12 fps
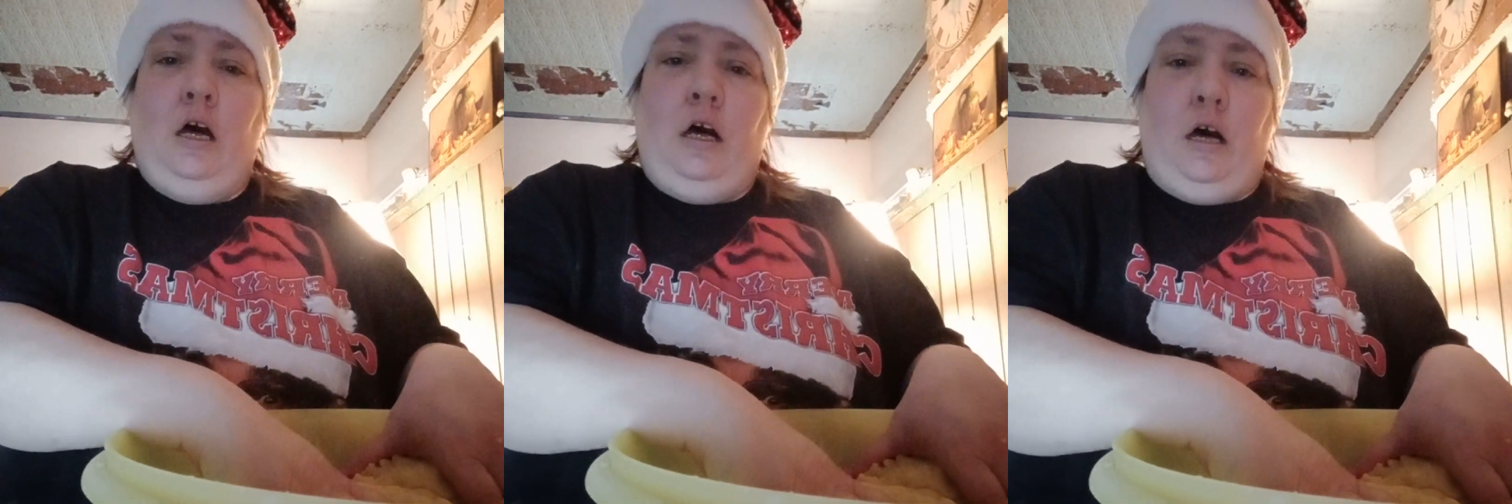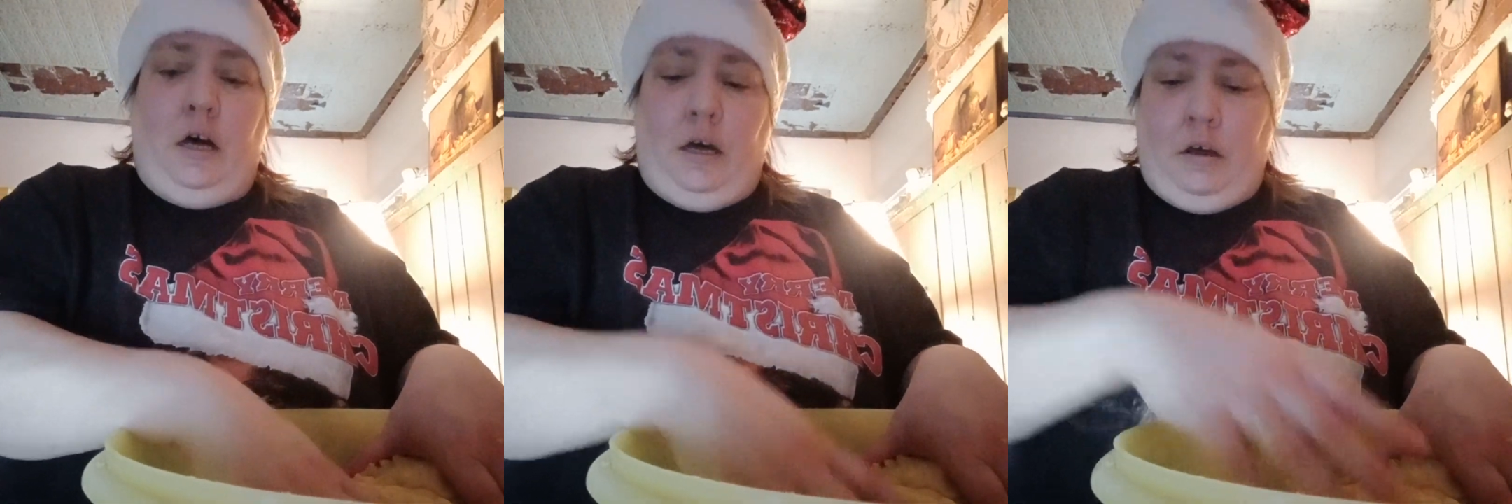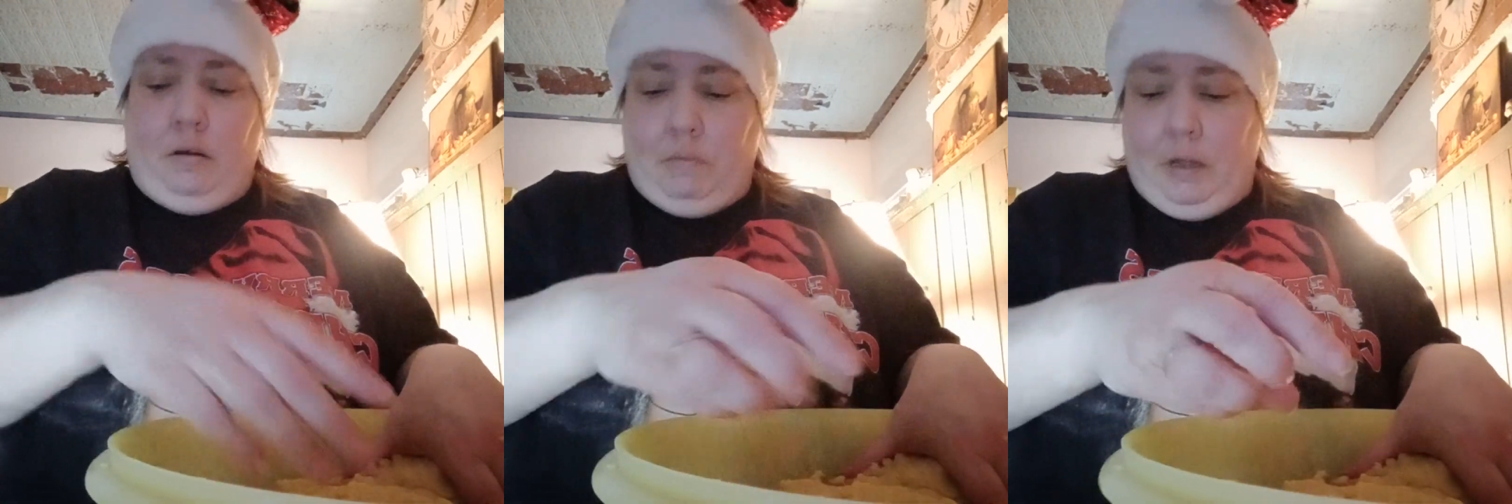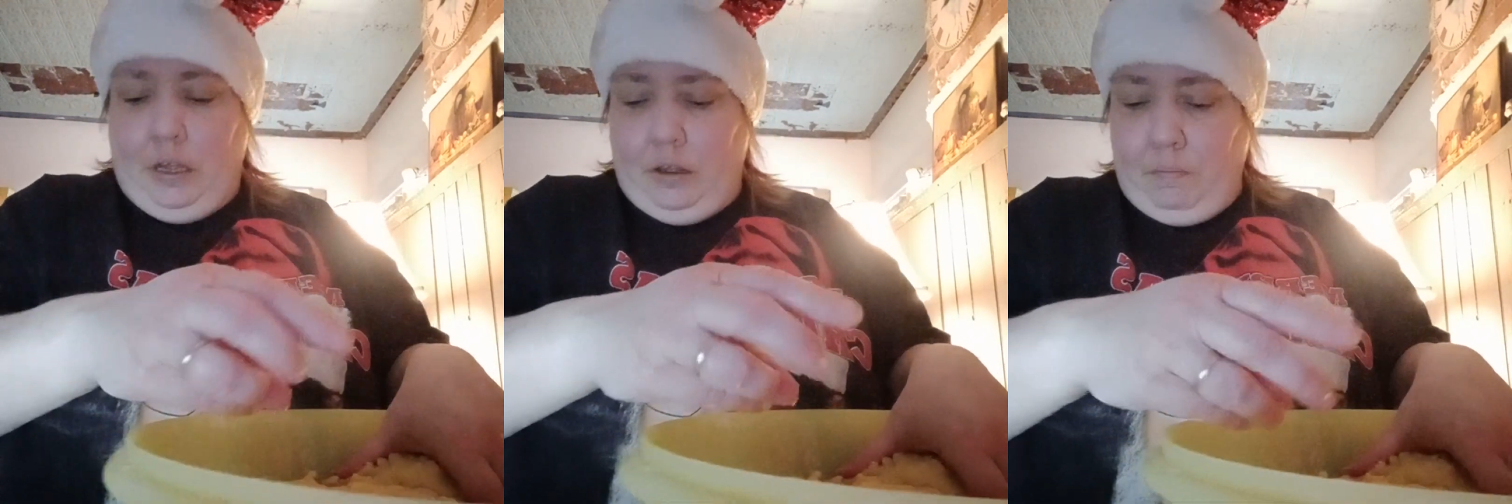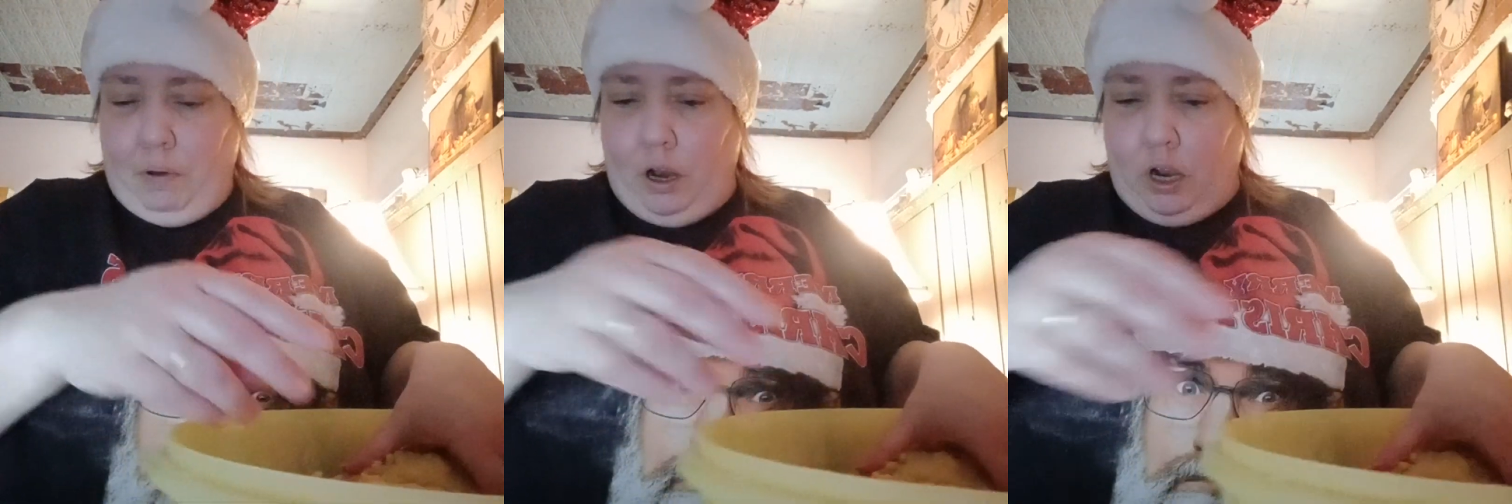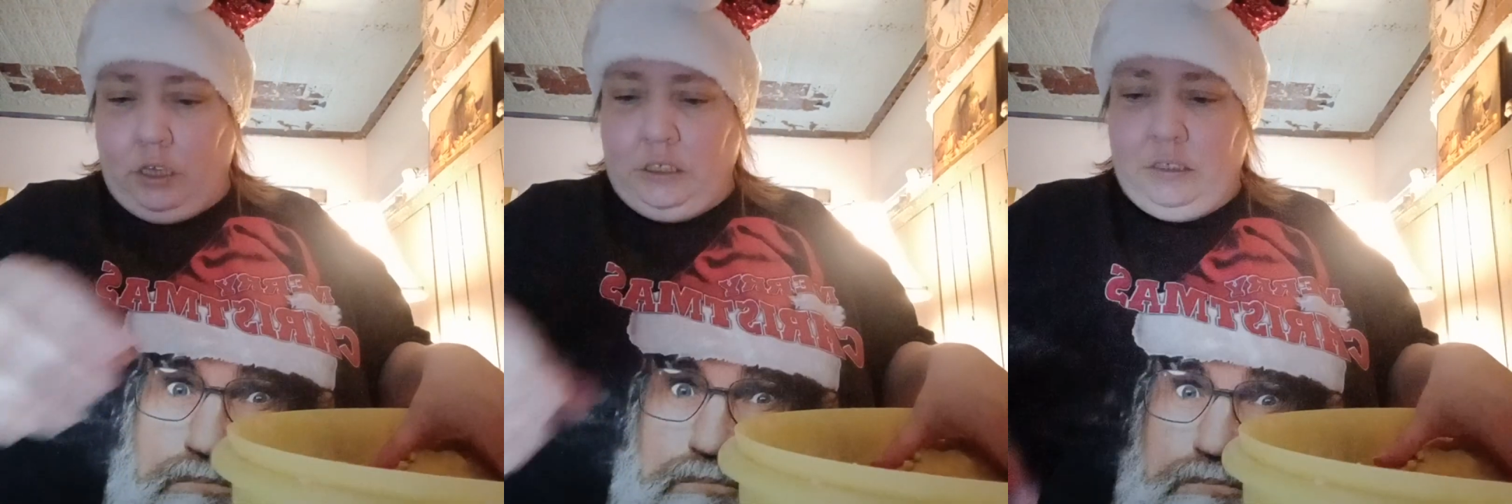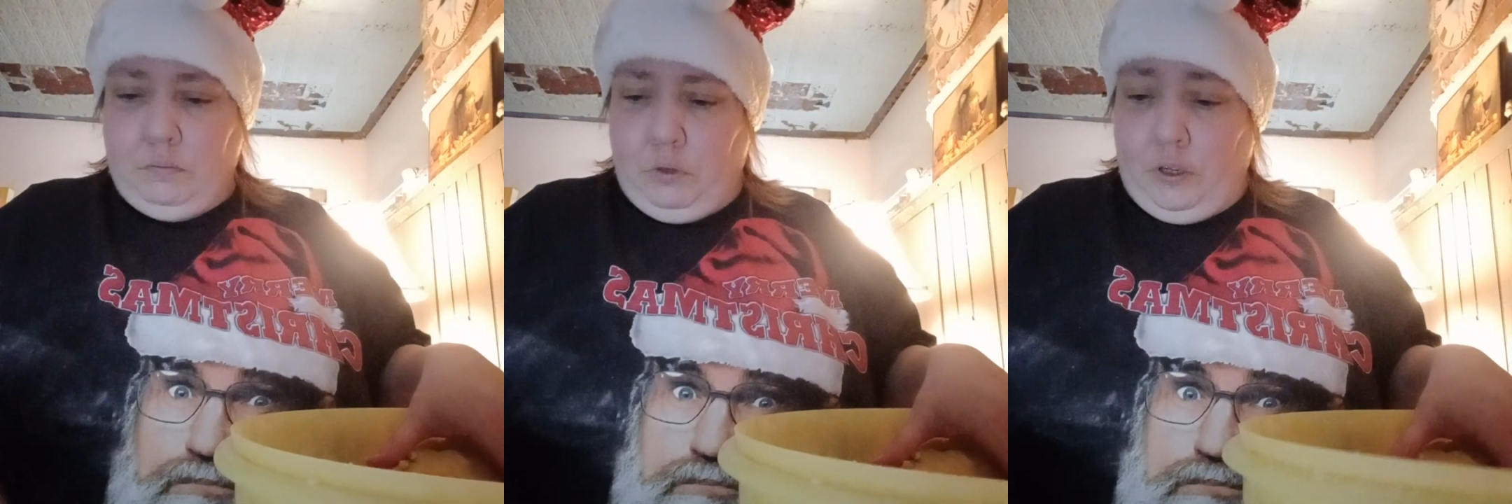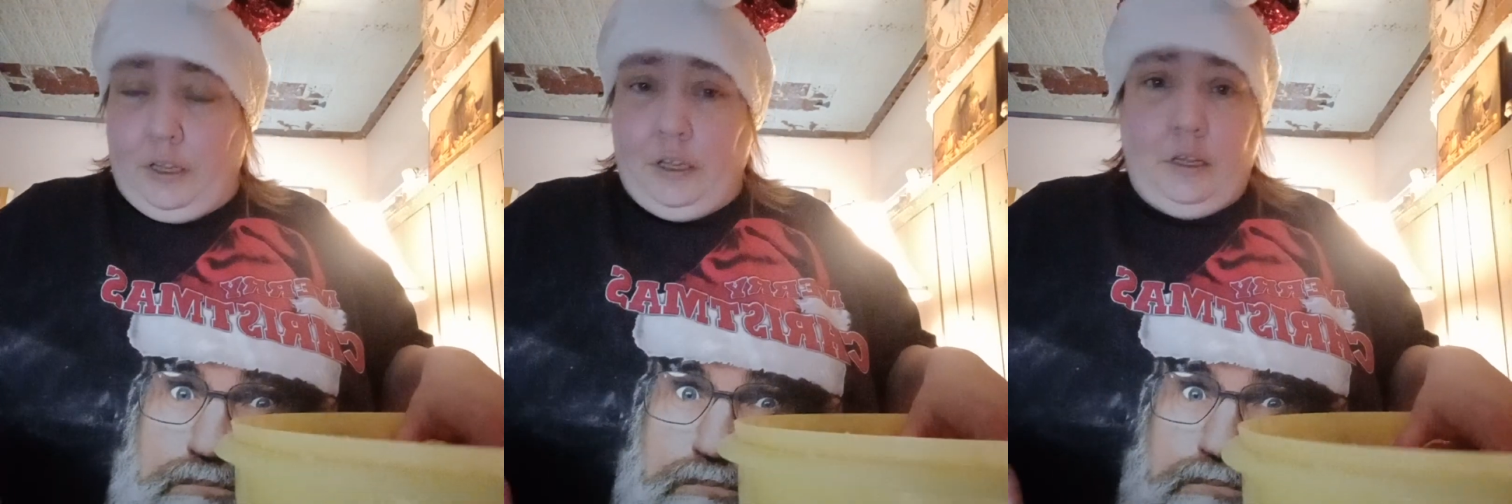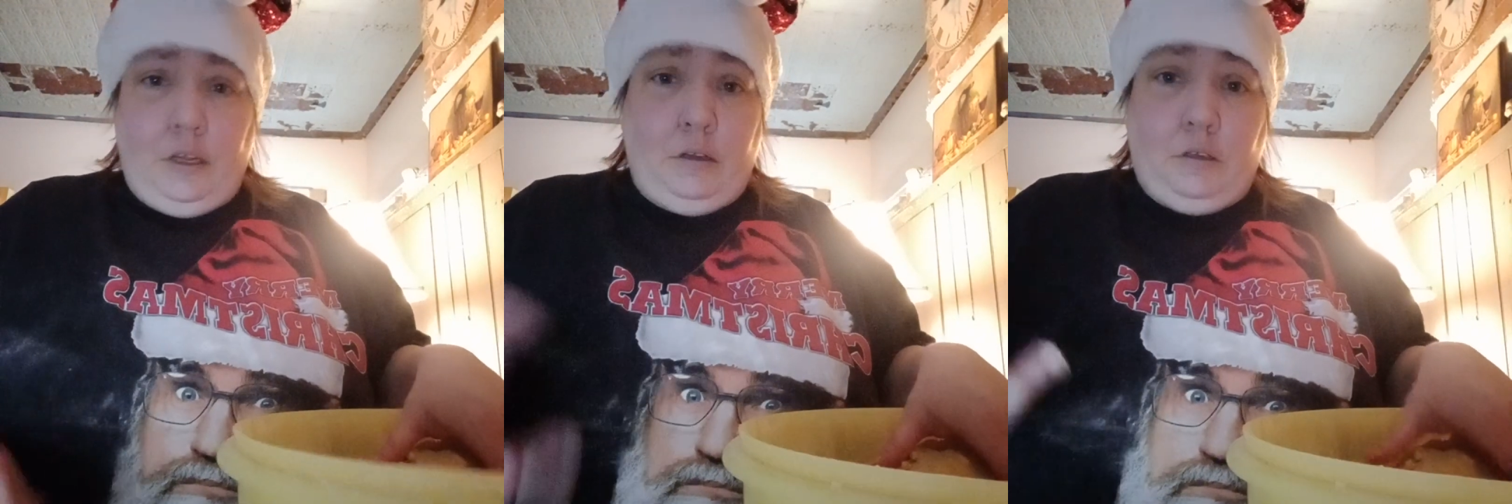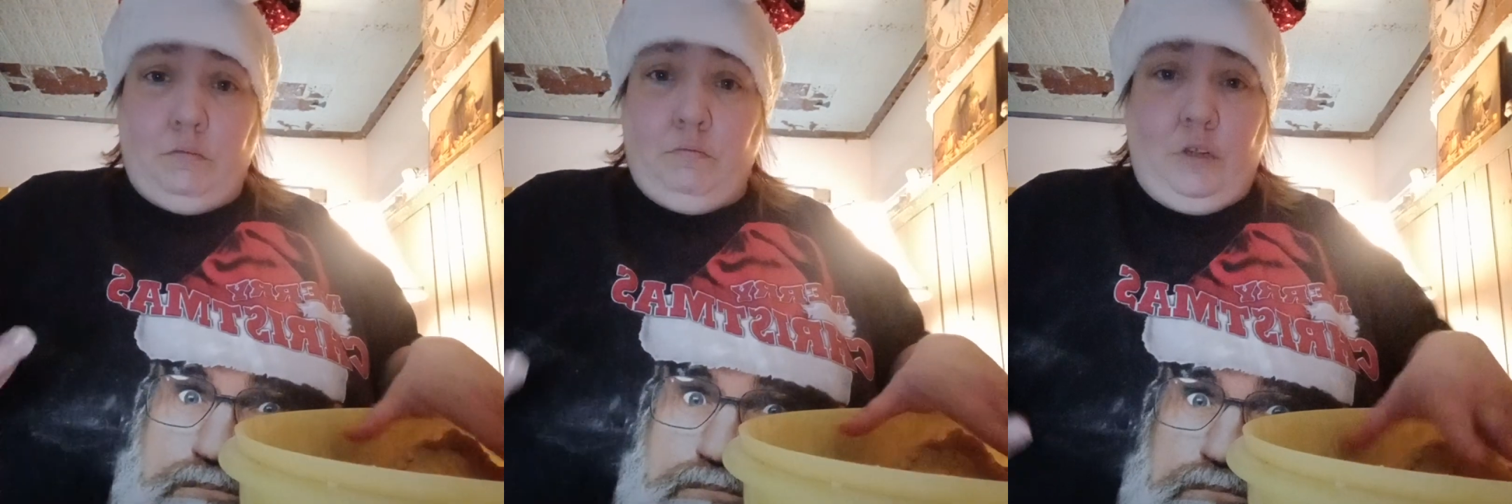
Possibly,